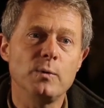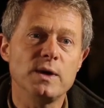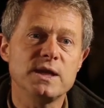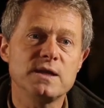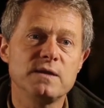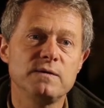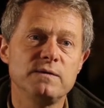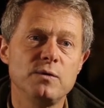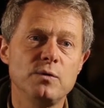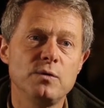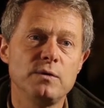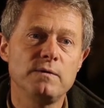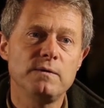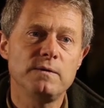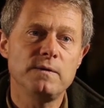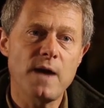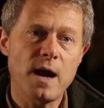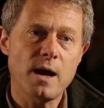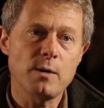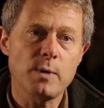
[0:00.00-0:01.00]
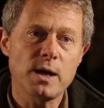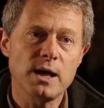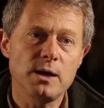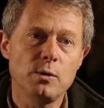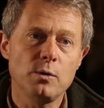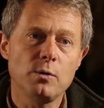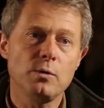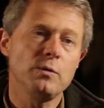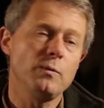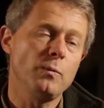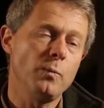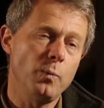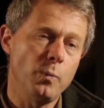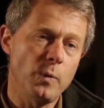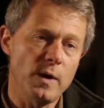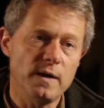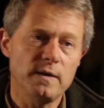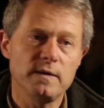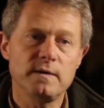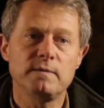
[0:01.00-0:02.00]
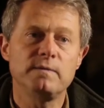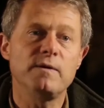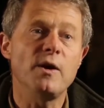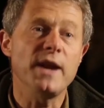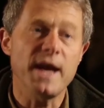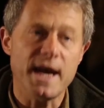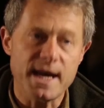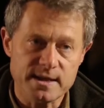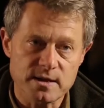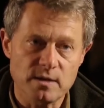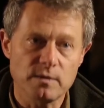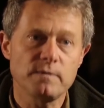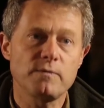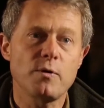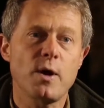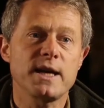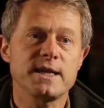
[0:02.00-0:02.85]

with food very good with venison,